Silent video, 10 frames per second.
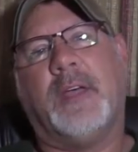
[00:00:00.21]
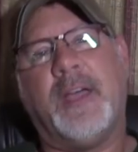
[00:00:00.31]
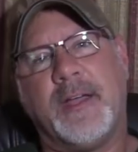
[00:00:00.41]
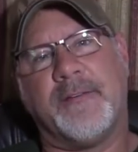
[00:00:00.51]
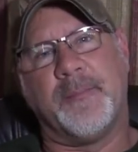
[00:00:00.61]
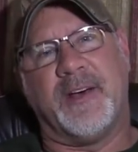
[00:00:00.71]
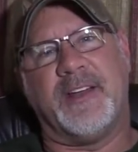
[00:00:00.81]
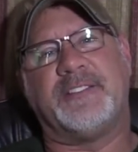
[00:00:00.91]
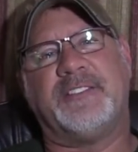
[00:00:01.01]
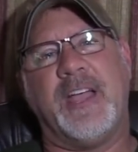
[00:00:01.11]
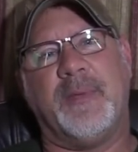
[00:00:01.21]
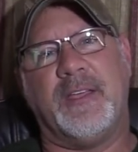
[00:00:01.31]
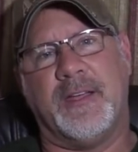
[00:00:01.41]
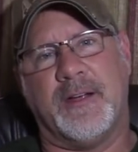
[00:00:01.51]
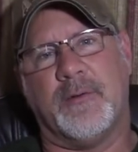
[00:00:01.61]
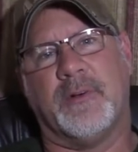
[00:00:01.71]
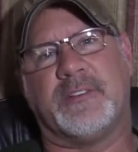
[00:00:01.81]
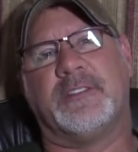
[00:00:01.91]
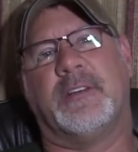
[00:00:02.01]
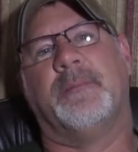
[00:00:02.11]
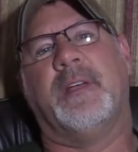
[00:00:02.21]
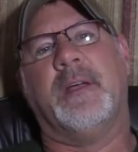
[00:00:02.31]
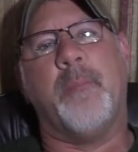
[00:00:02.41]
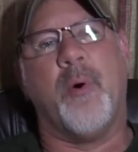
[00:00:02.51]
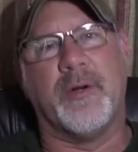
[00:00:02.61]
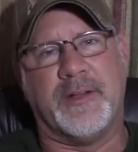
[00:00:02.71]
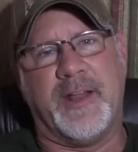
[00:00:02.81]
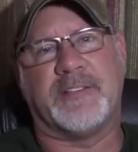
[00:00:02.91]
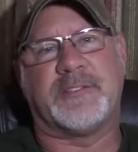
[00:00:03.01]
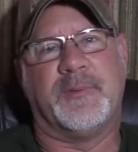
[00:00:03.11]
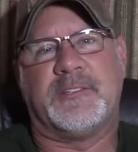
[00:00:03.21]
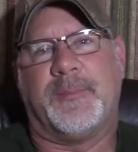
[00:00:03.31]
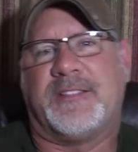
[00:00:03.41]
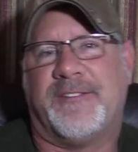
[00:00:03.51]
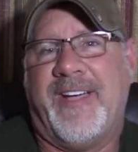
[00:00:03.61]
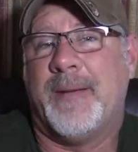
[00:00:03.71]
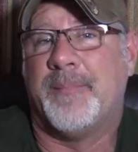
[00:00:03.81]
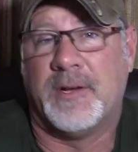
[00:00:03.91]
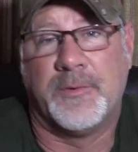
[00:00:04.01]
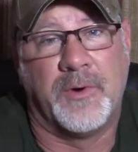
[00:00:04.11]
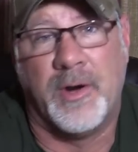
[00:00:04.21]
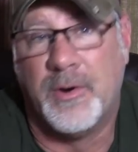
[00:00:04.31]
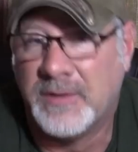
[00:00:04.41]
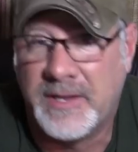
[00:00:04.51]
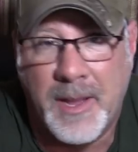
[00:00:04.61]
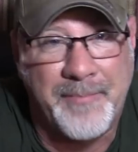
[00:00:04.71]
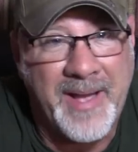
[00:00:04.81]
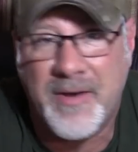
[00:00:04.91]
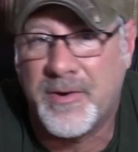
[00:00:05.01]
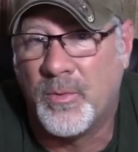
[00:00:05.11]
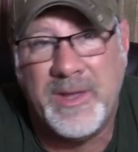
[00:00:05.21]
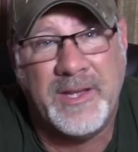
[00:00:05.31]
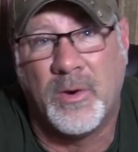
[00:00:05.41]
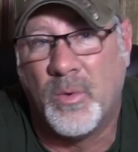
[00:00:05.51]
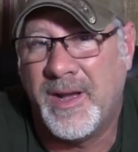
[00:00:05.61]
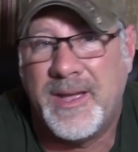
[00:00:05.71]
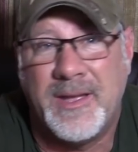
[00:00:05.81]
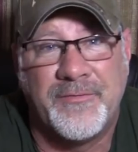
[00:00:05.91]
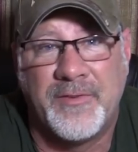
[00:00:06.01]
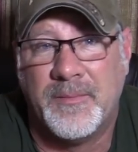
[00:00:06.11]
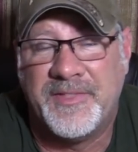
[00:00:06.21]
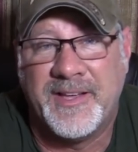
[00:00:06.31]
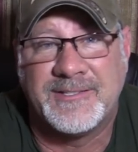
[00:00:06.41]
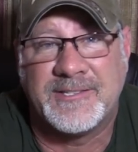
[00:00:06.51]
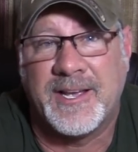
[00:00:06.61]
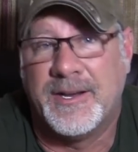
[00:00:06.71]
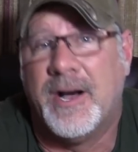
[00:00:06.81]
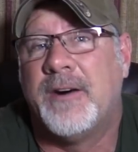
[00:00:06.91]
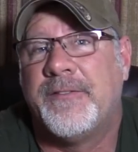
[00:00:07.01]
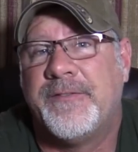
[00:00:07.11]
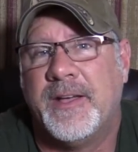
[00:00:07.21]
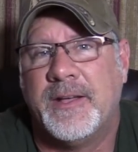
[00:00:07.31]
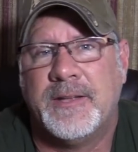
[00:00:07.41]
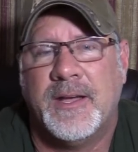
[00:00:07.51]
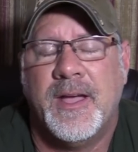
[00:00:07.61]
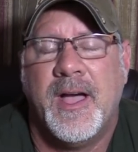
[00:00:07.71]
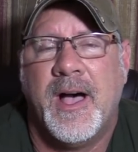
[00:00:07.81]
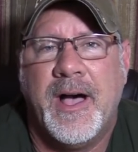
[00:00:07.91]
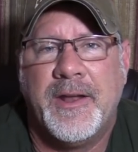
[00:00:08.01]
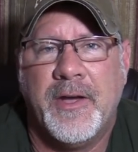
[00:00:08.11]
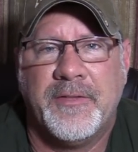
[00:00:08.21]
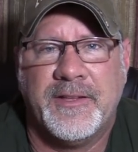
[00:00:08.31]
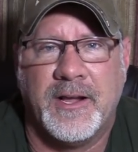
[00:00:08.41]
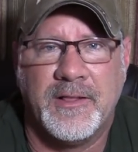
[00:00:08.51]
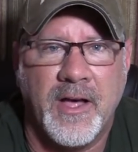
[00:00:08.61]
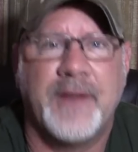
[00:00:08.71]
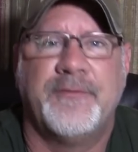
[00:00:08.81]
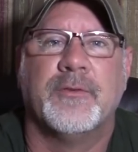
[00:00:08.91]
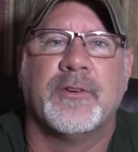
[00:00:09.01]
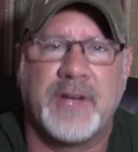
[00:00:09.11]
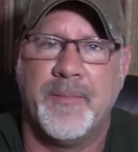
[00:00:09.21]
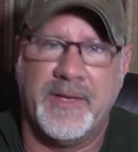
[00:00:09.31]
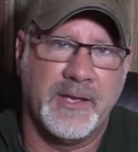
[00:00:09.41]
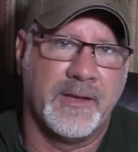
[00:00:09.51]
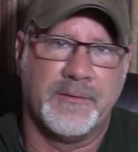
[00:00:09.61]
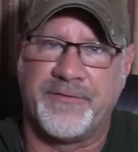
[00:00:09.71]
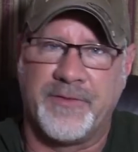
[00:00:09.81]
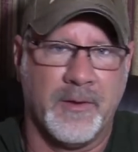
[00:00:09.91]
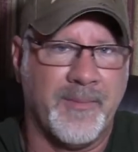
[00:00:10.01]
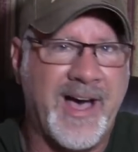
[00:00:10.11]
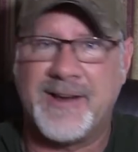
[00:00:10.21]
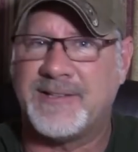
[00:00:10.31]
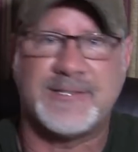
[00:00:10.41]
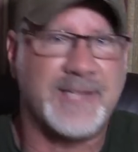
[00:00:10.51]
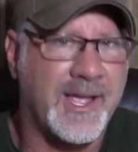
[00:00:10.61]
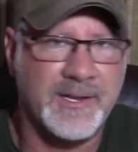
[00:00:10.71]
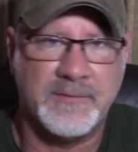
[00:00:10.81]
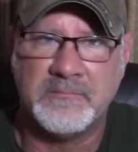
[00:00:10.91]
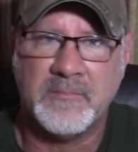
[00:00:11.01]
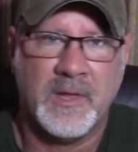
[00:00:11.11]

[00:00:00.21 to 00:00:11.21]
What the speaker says: Hey everybody, Jamie here with some important announcements about the van build. We're only about a week away from things kicking off, and I know that a lot of you are coming in from out of state.